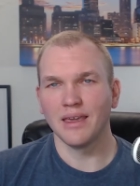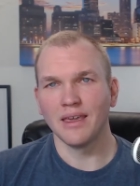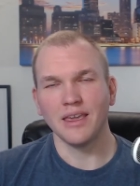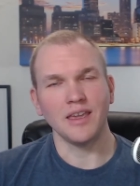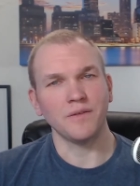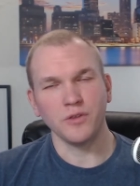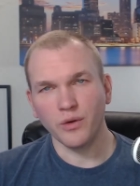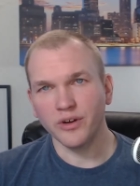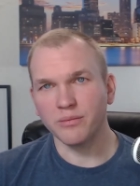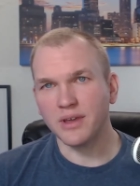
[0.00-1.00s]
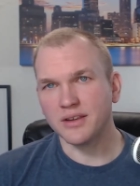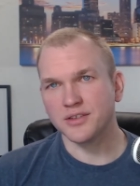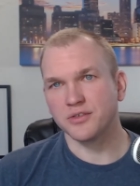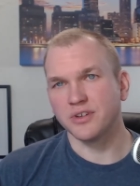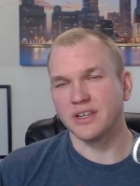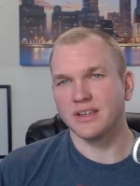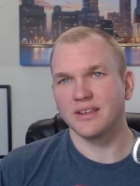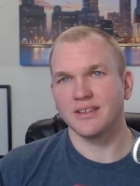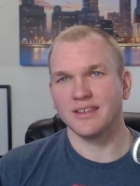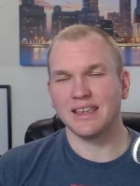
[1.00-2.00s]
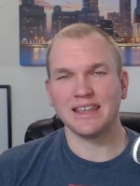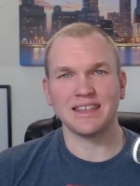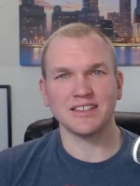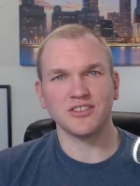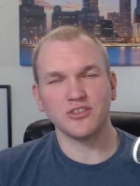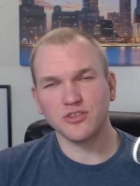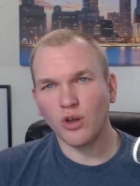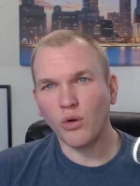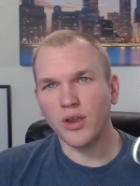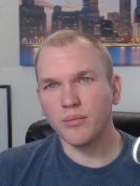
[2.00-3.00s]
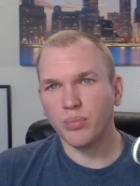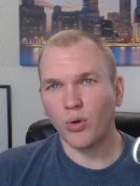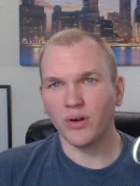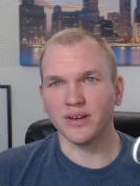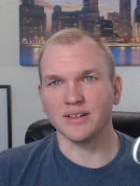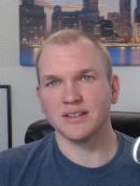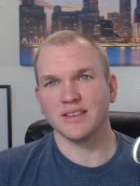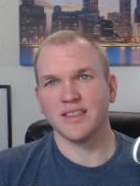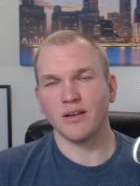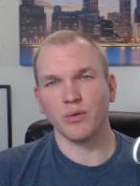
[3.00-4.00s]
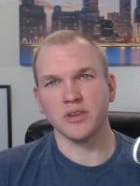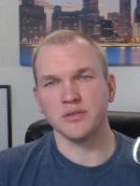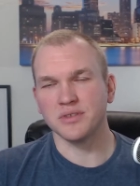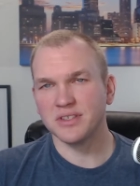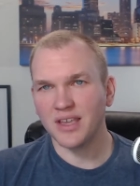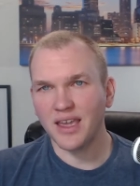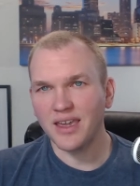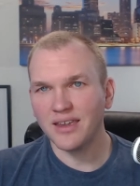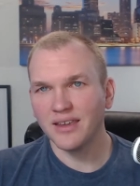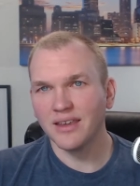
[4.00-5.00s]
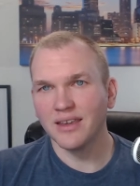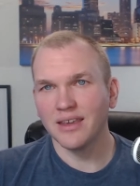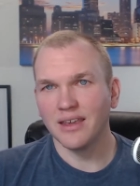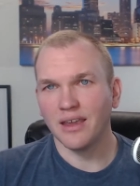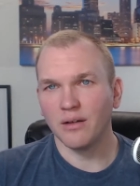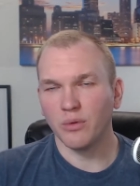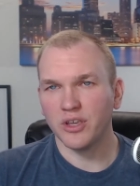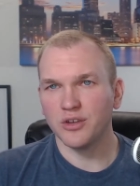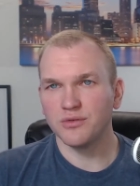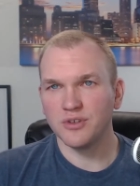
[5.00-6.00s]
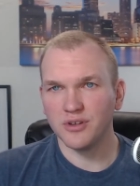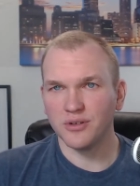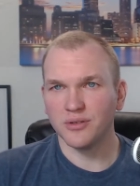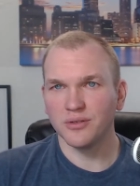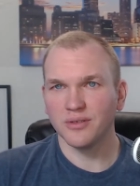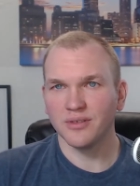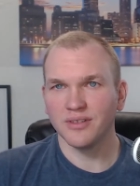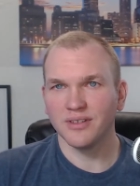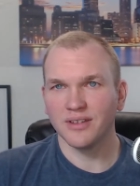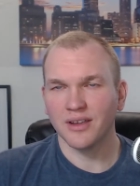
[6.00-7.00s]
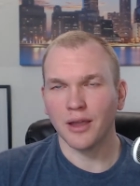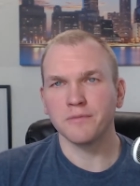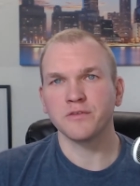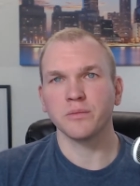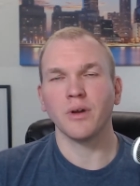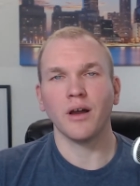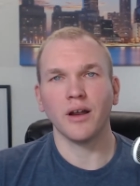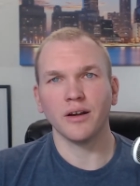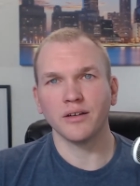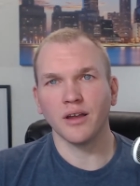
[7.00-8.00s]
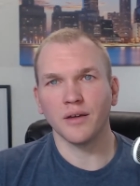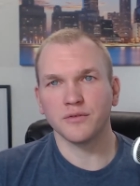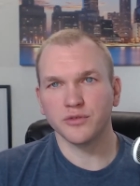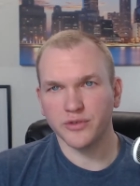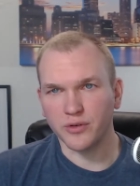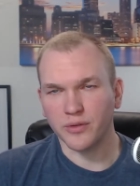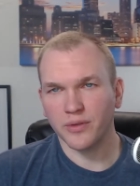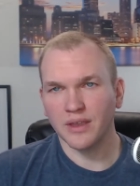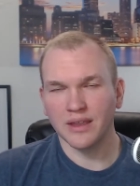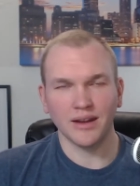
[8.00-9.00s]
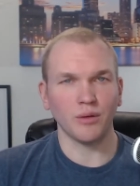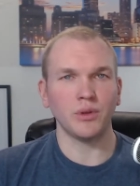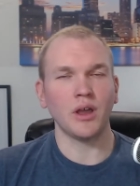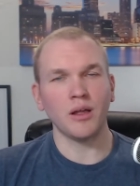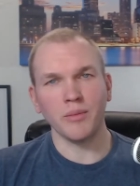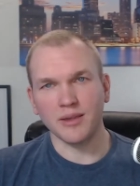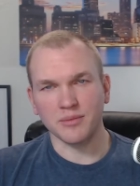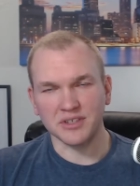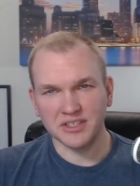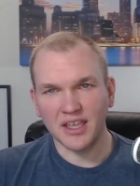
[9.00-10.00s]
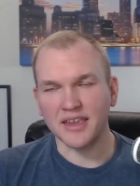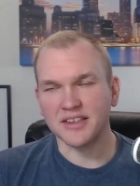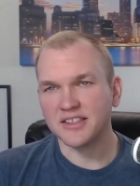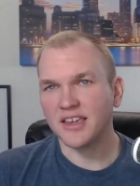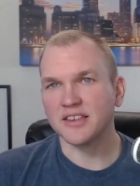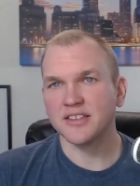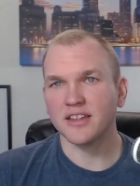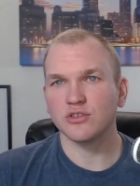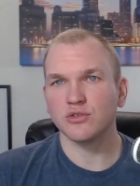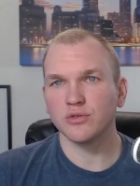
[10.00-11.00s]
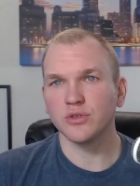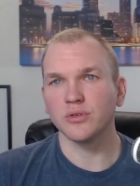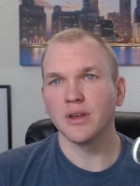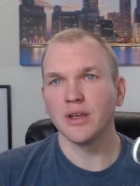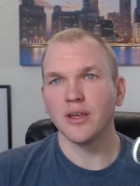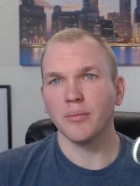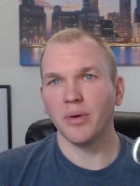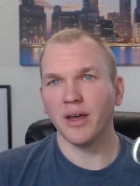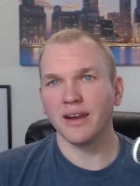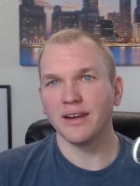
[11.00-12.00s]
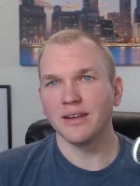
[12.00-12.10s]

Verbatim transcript: If you're in ministry, it is so important that what you say and what you do comes from a heart of truth. Now, we all make mistakes. Yes, that's true. But